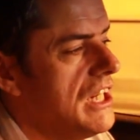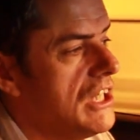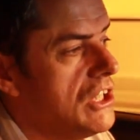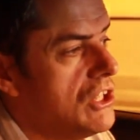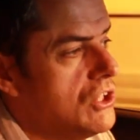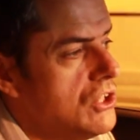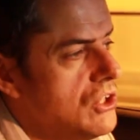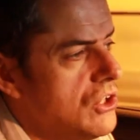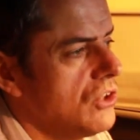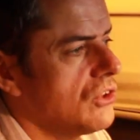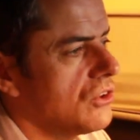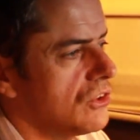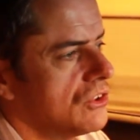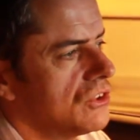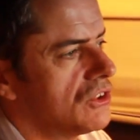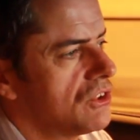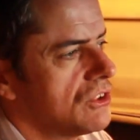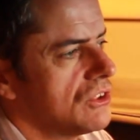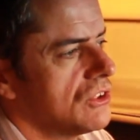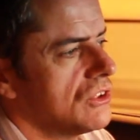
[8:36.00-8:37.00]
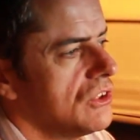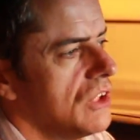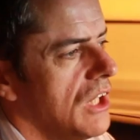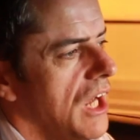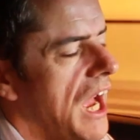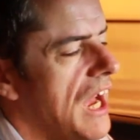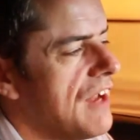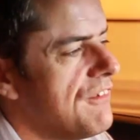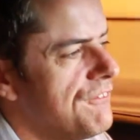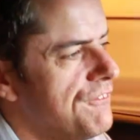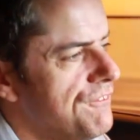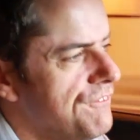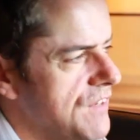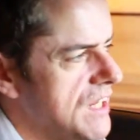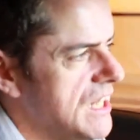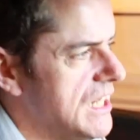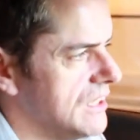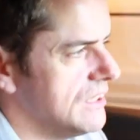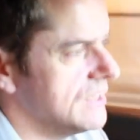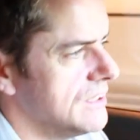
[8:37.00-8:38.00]
looks and
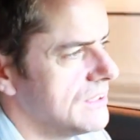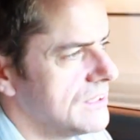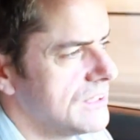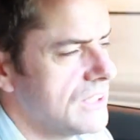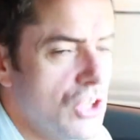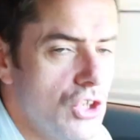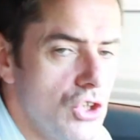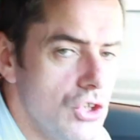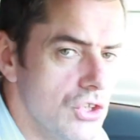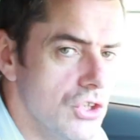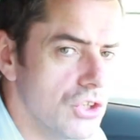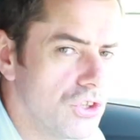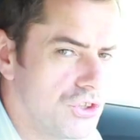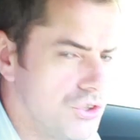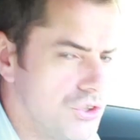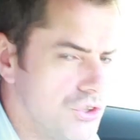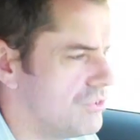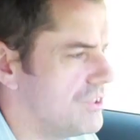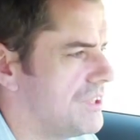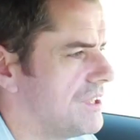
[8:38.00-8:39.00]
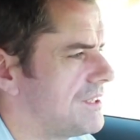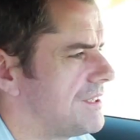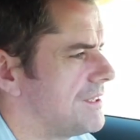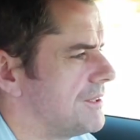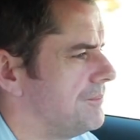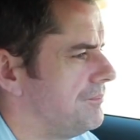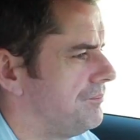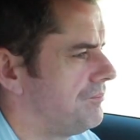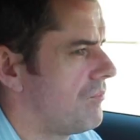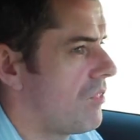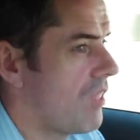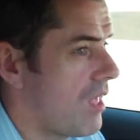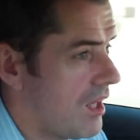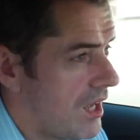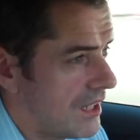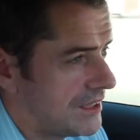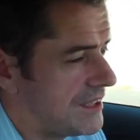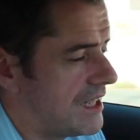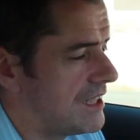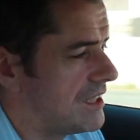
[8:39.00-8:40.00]
feels luxurious.
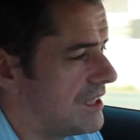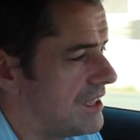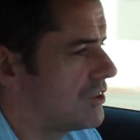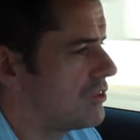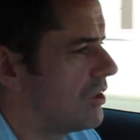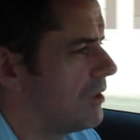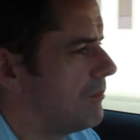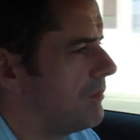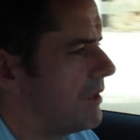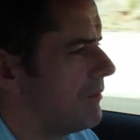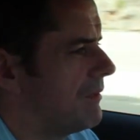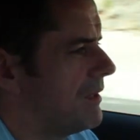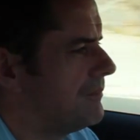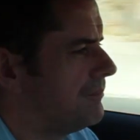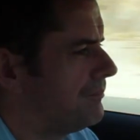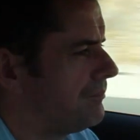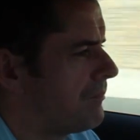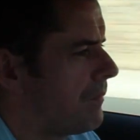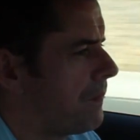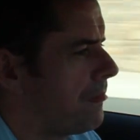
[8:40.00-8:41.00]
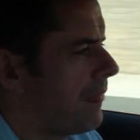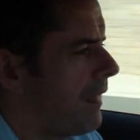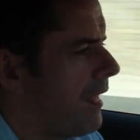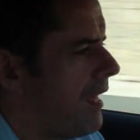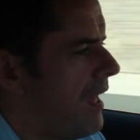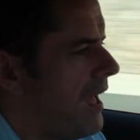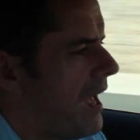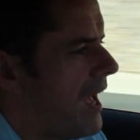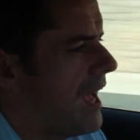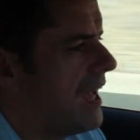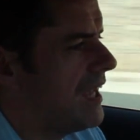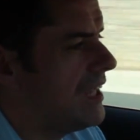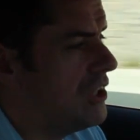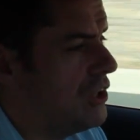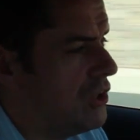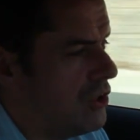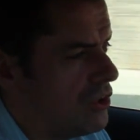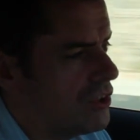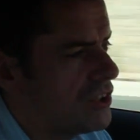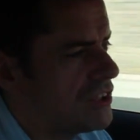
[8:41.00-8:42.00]
That's the end of the tunnel, by the way. It
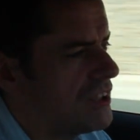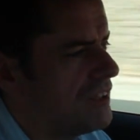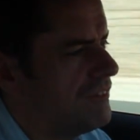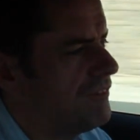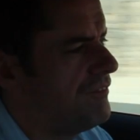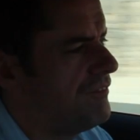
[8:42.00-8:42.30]
looks and